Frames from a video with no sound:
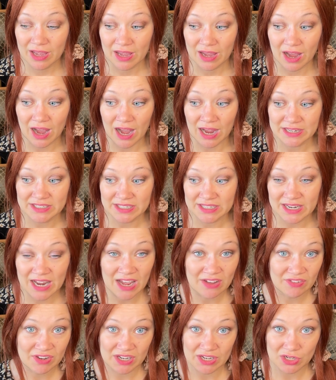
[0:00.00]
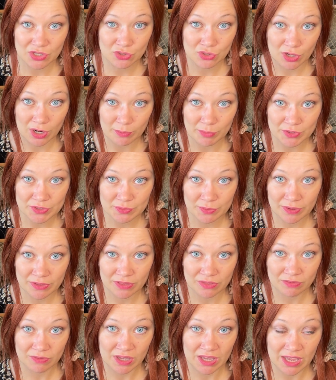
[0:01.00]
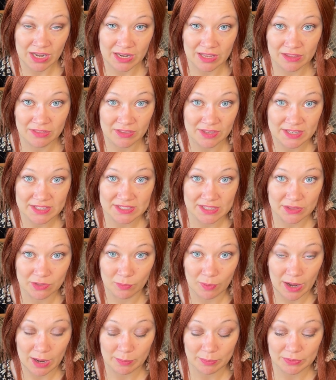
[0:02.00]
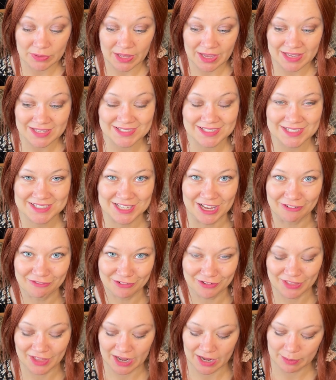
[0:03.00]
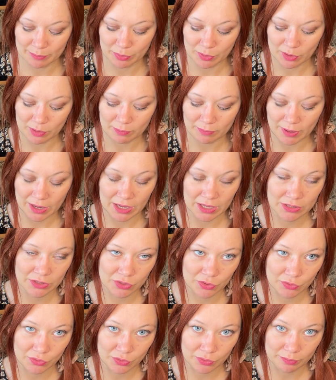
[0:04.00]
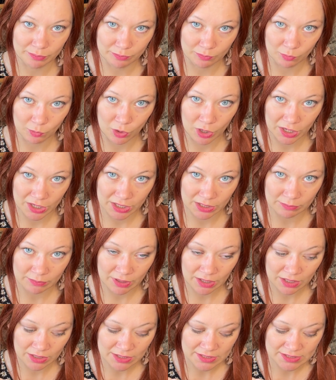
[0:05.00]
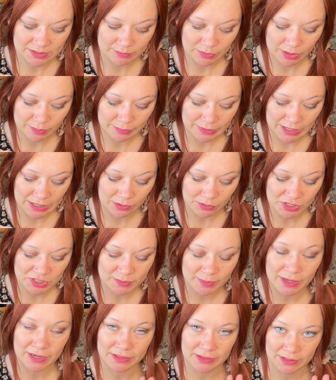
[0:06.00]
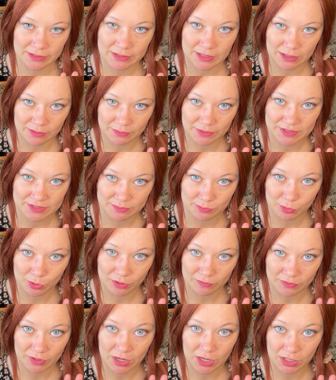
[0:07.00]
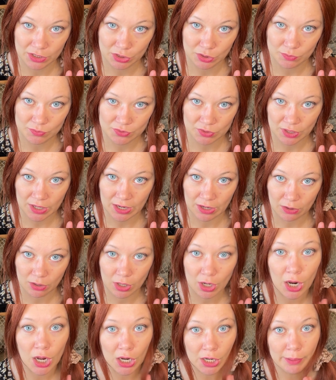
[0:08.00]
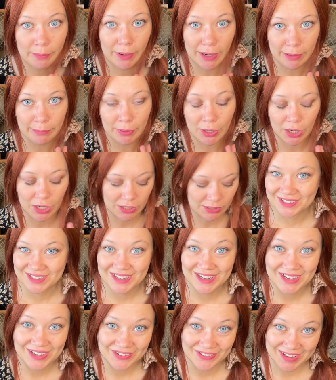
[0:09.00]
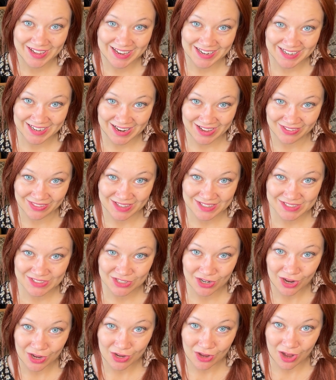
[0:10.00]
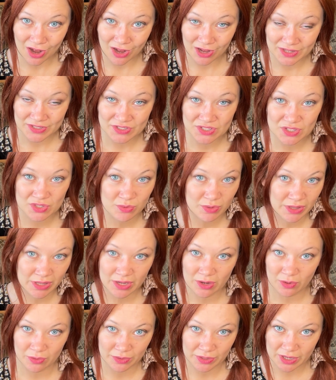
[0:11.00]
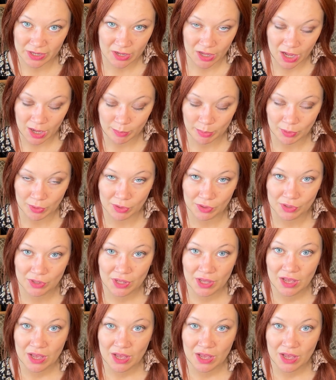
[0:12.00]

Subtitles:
I didn't have any troubles with getting things in the right place, except for that I put my little walking mechanism on backwards, but I think that was more user error on my part. Okay, now let's talk cons. There's really only a couple.